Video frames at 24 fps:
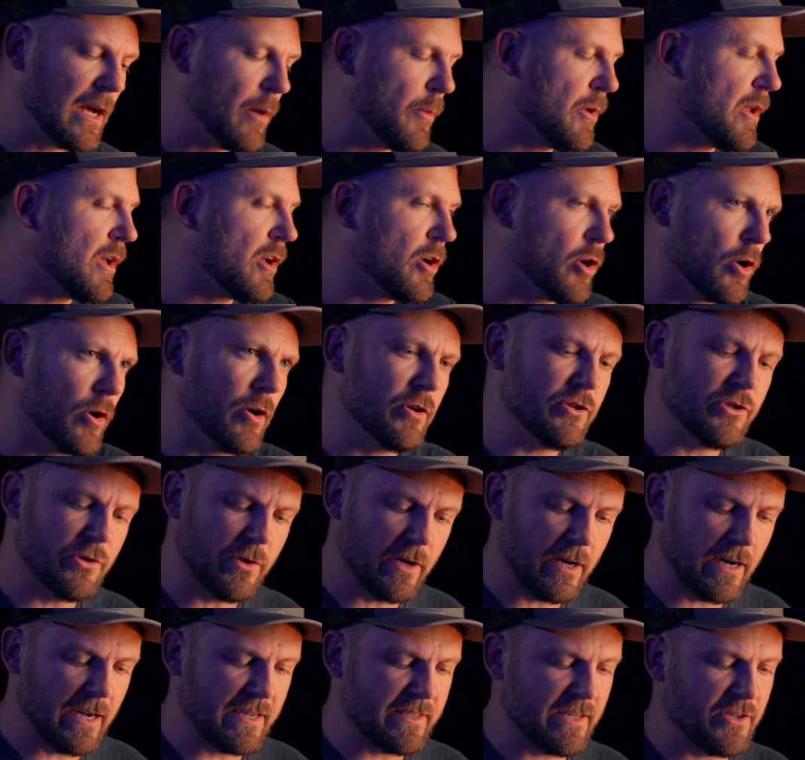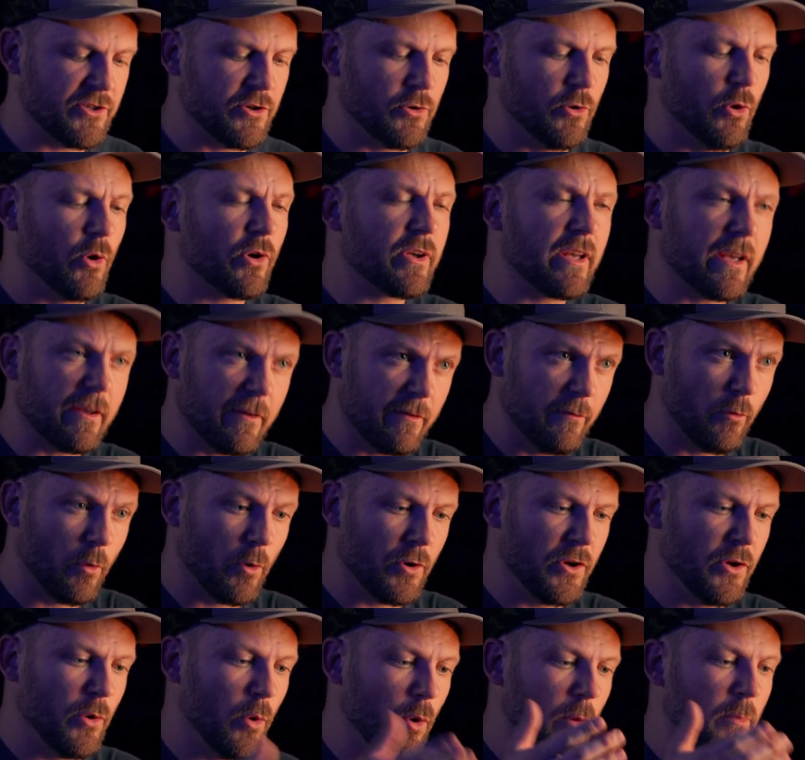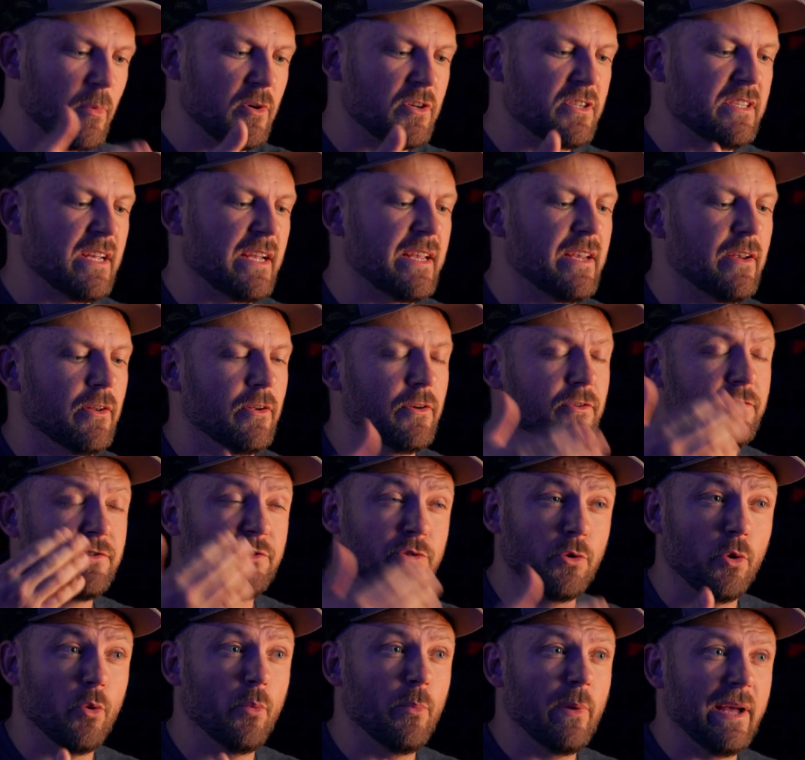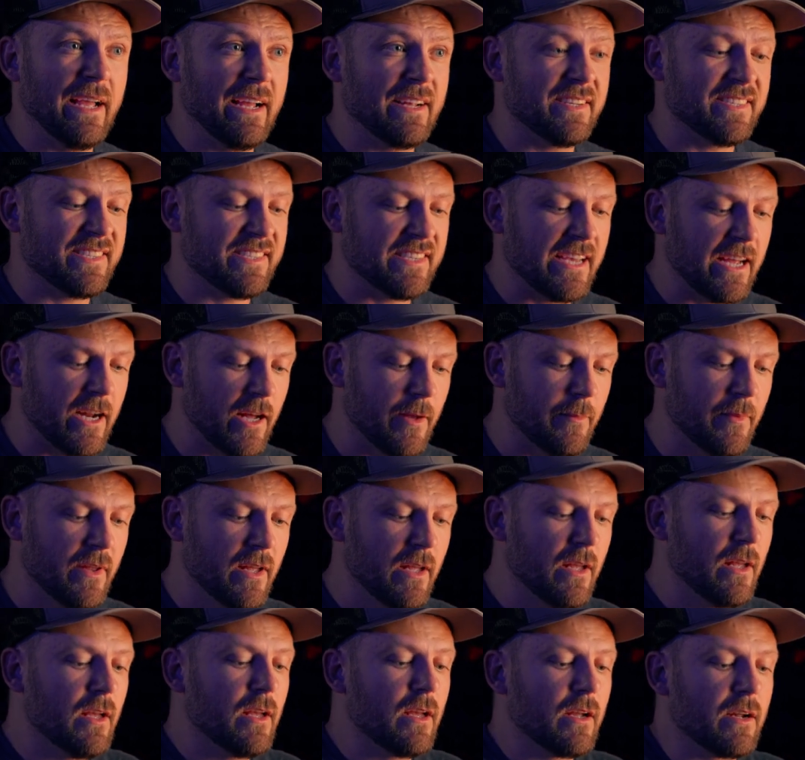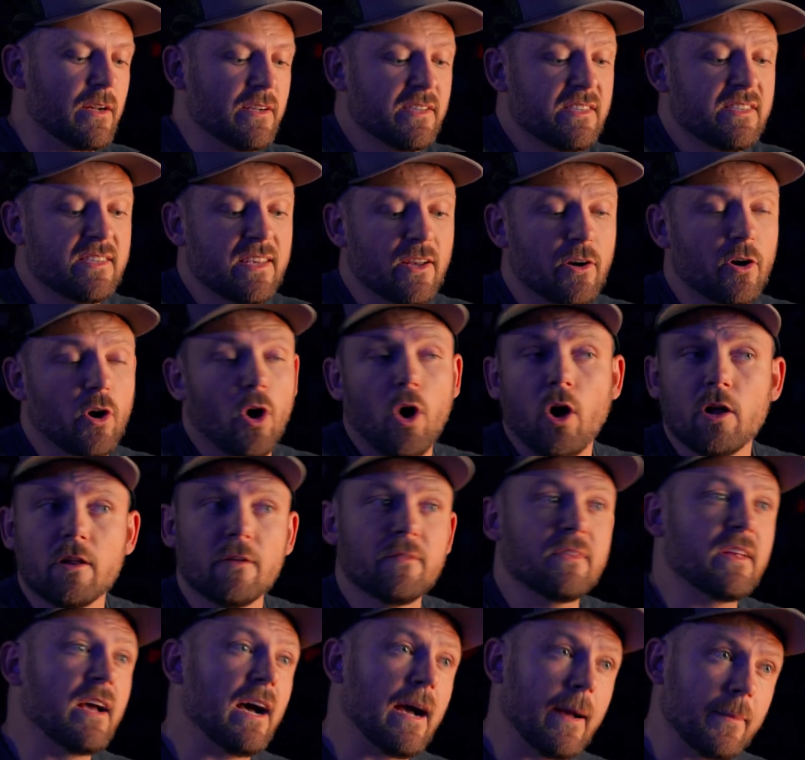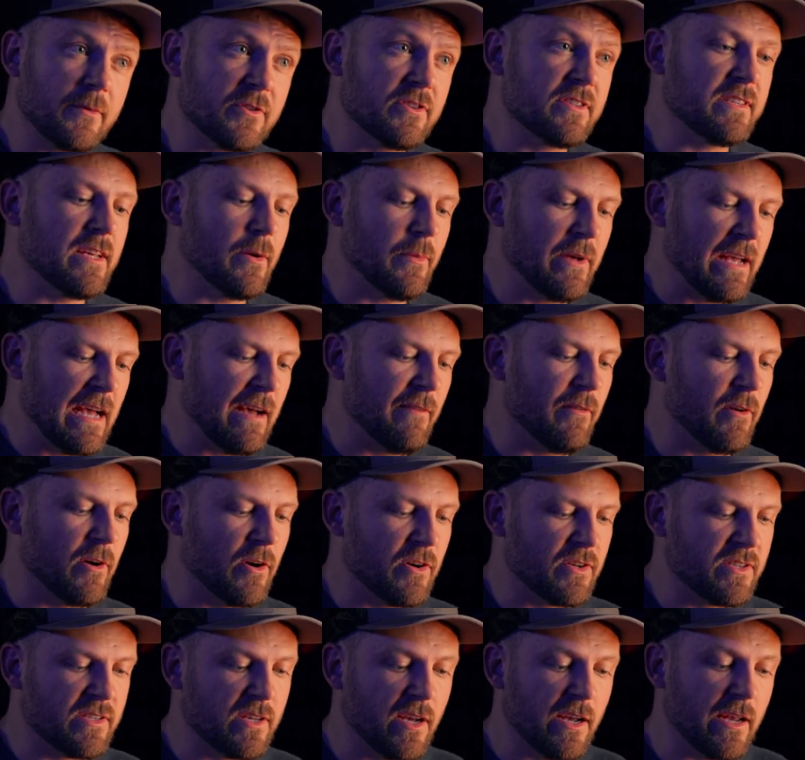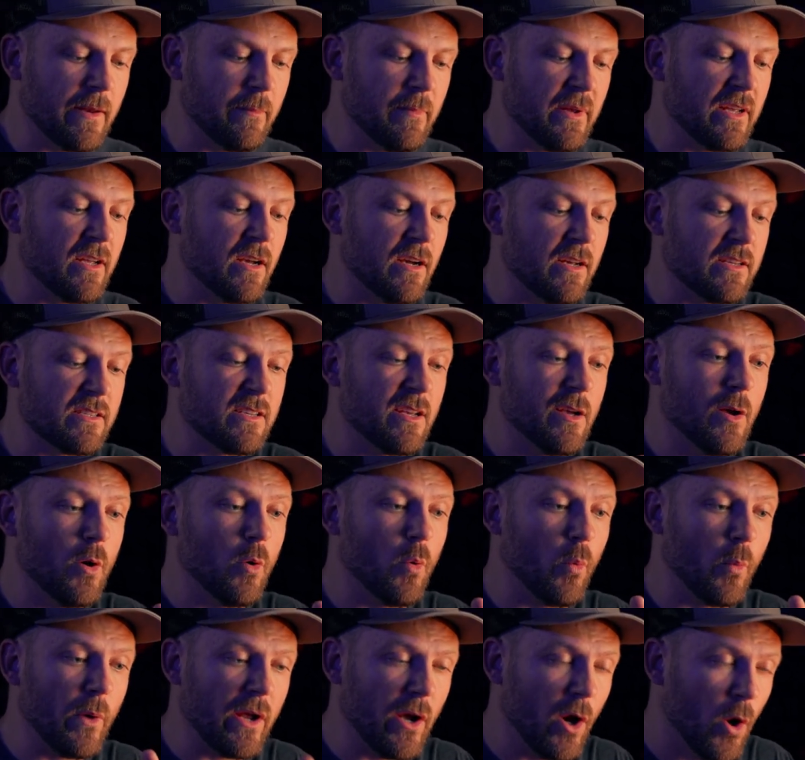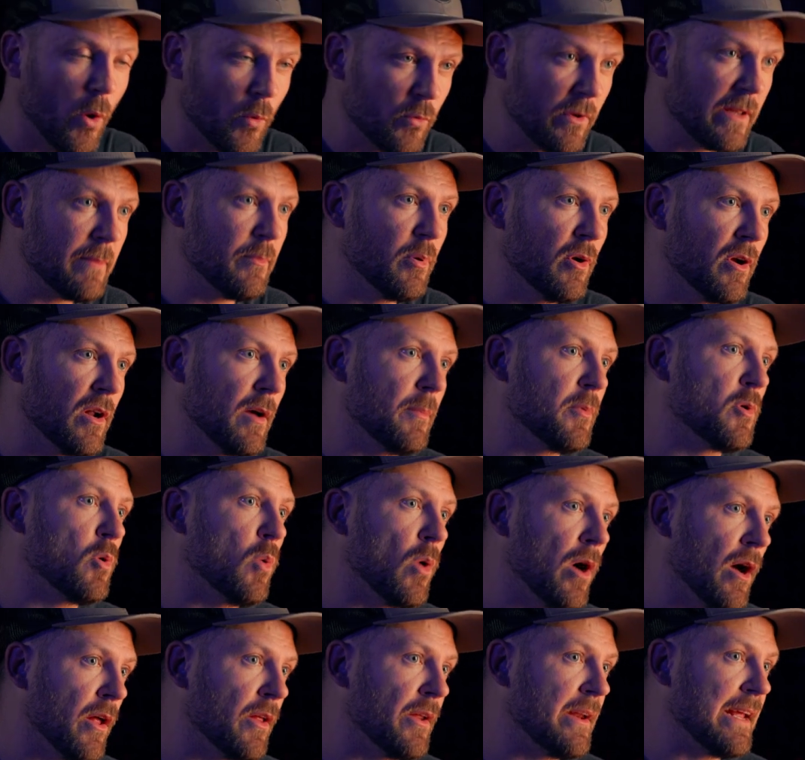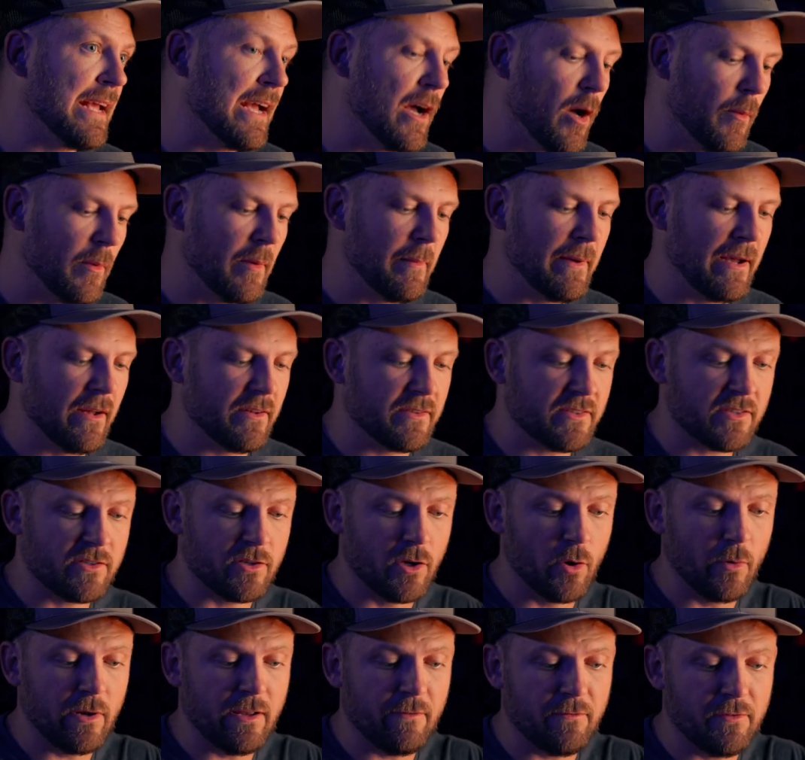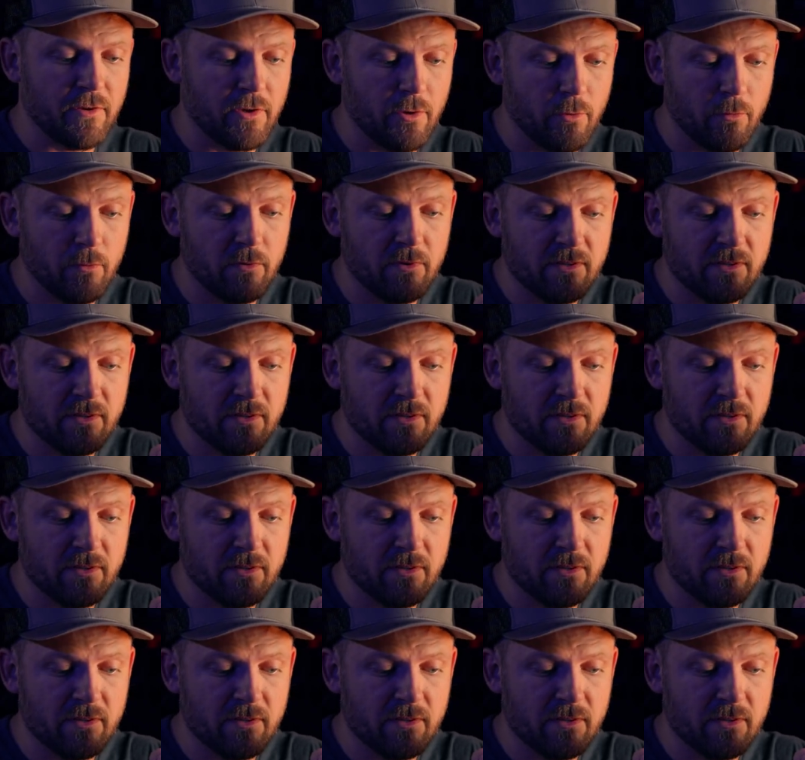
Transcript: I would encourage you guys, as you're looking for your particular dual band setup, consider all of the options that we have on our site, because we only put up quality helmet mounts. So if you